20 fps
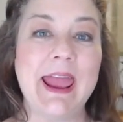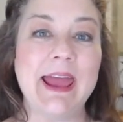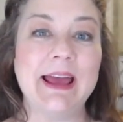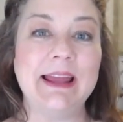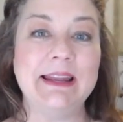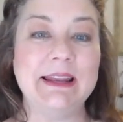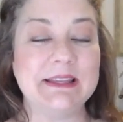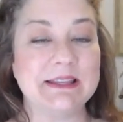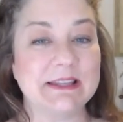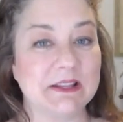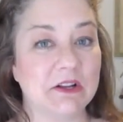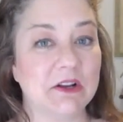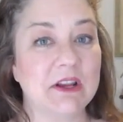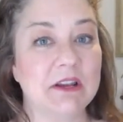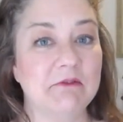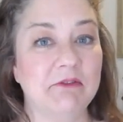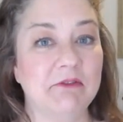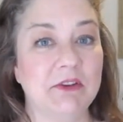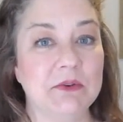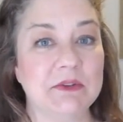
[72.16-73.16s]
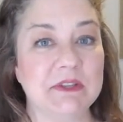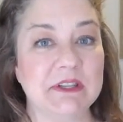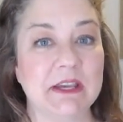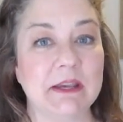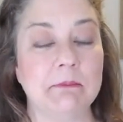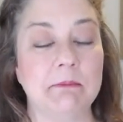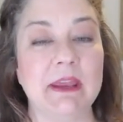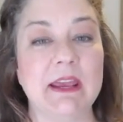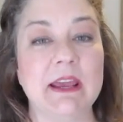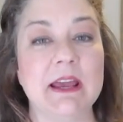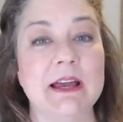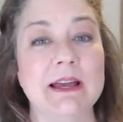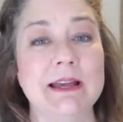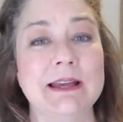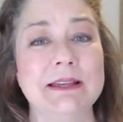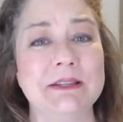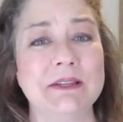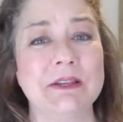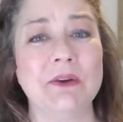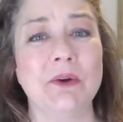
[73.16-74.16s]
and it's a little confusing
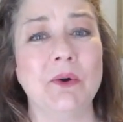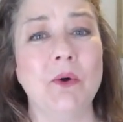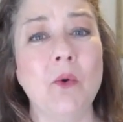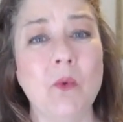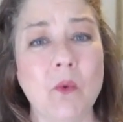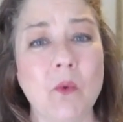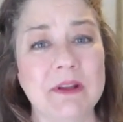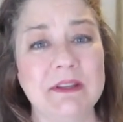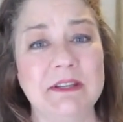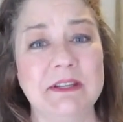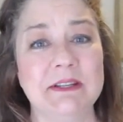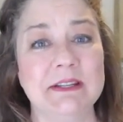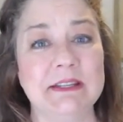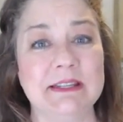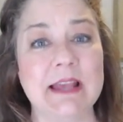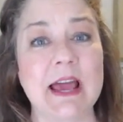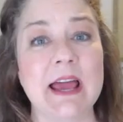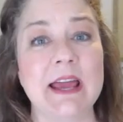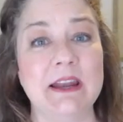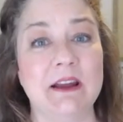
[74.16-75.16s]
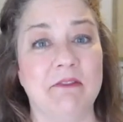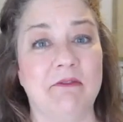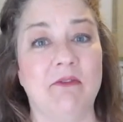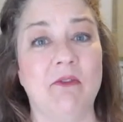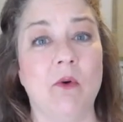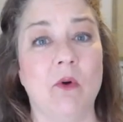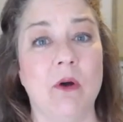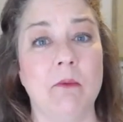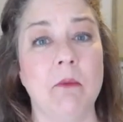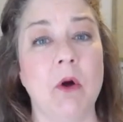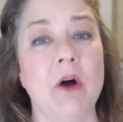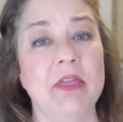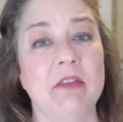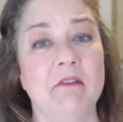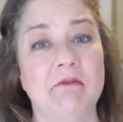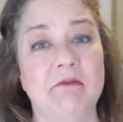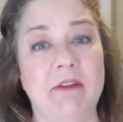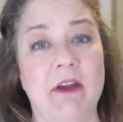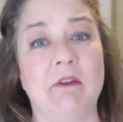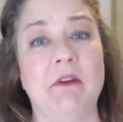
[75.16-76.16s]
because who wants to sign a form on
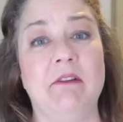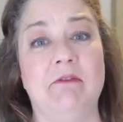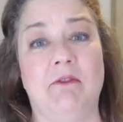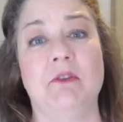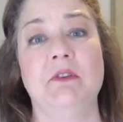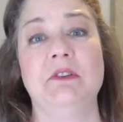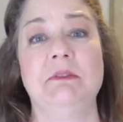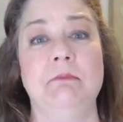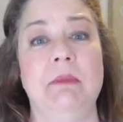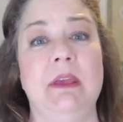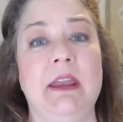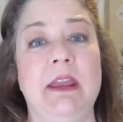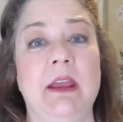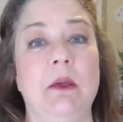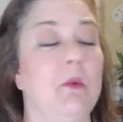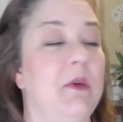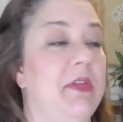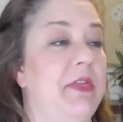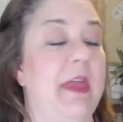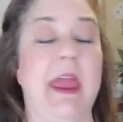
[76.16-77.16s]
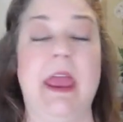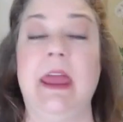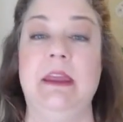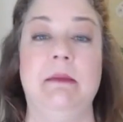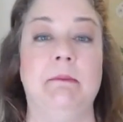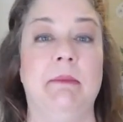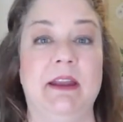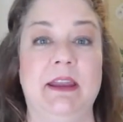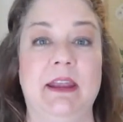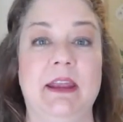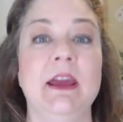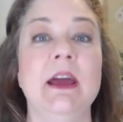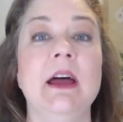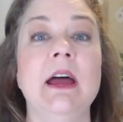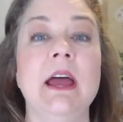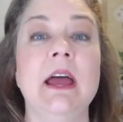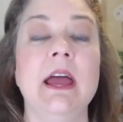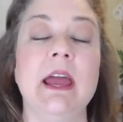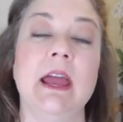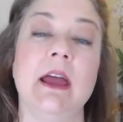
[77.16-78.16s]
the very first meeting with anybody?
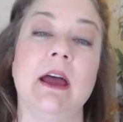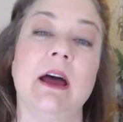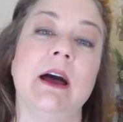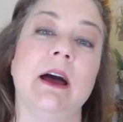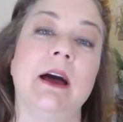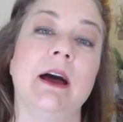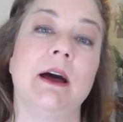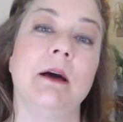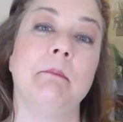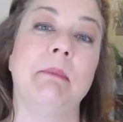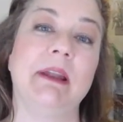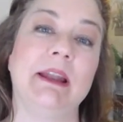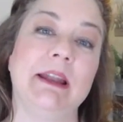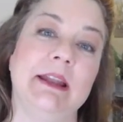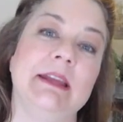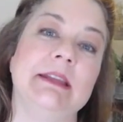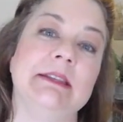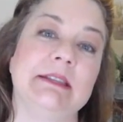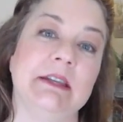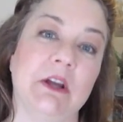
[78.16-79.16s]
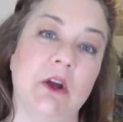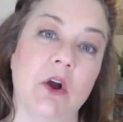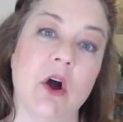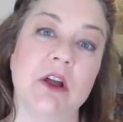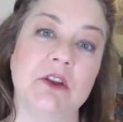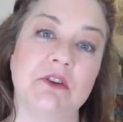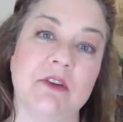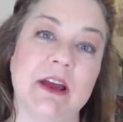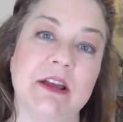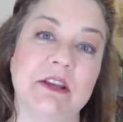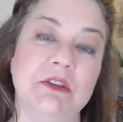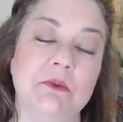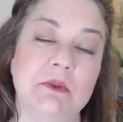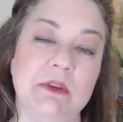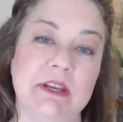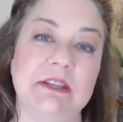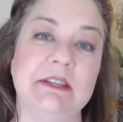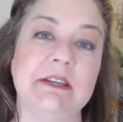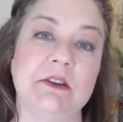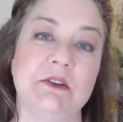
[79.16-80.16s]
But it isn't a contract. You
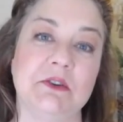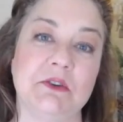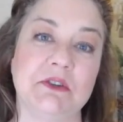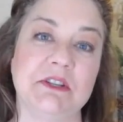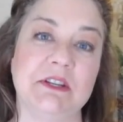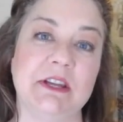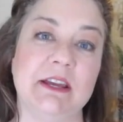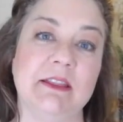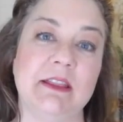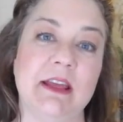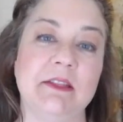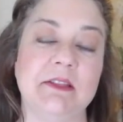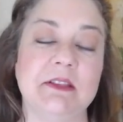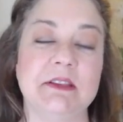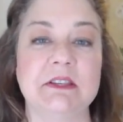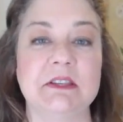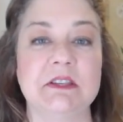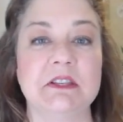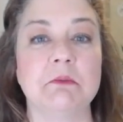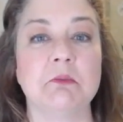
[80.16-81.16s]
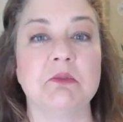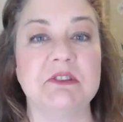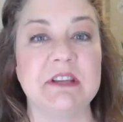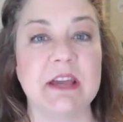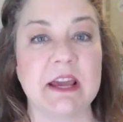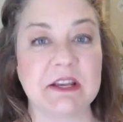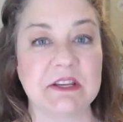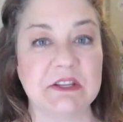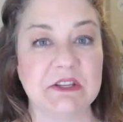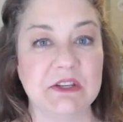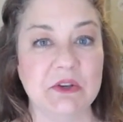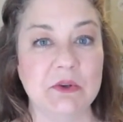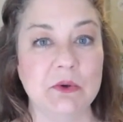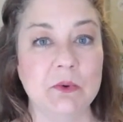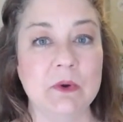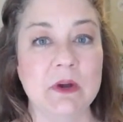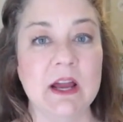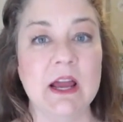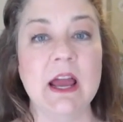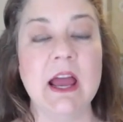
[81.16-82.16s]
need to understand that. This is to protect
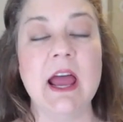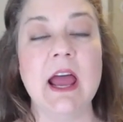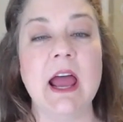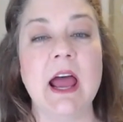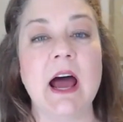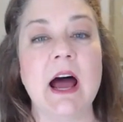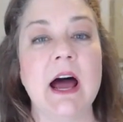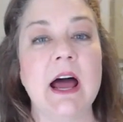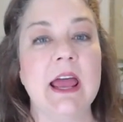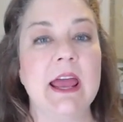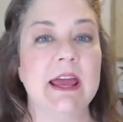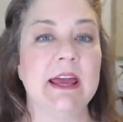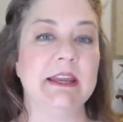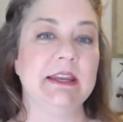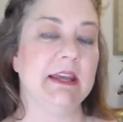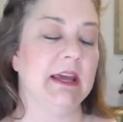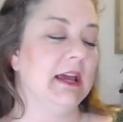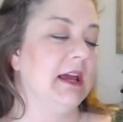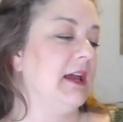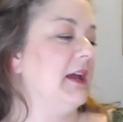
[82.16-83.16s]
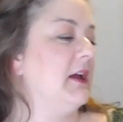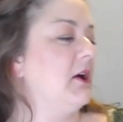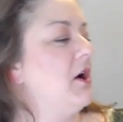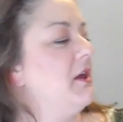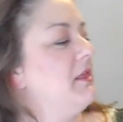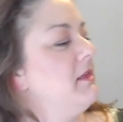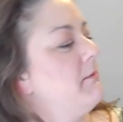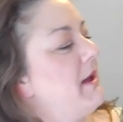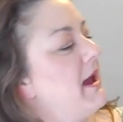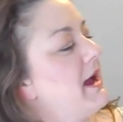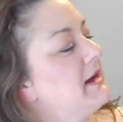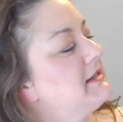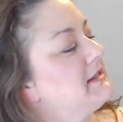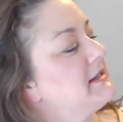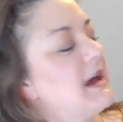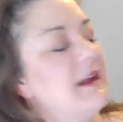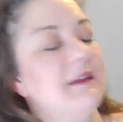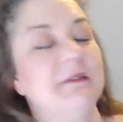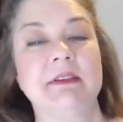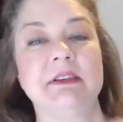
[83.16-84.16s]
you. And on the back
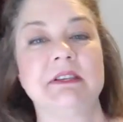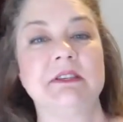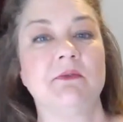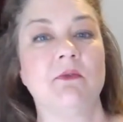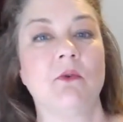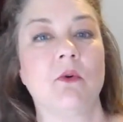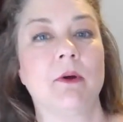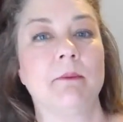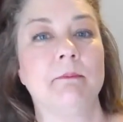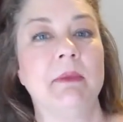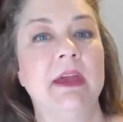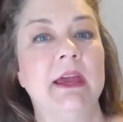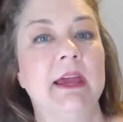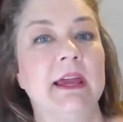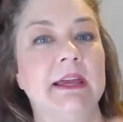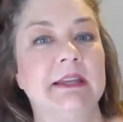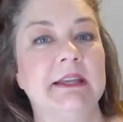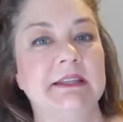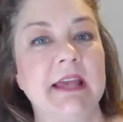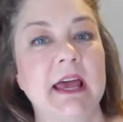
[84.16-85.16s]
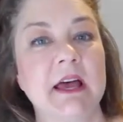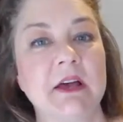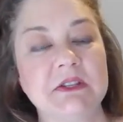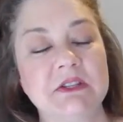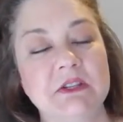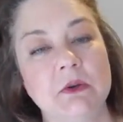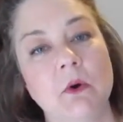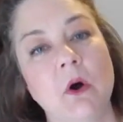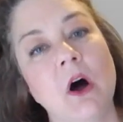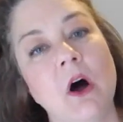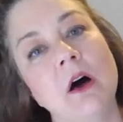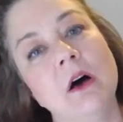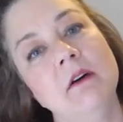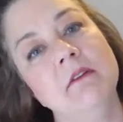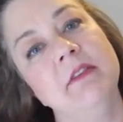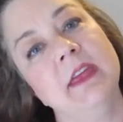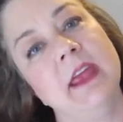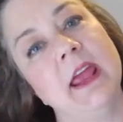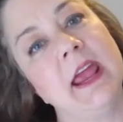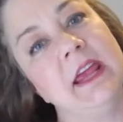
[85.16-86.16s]
side of this form, it tells you all
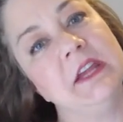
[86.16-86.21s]
of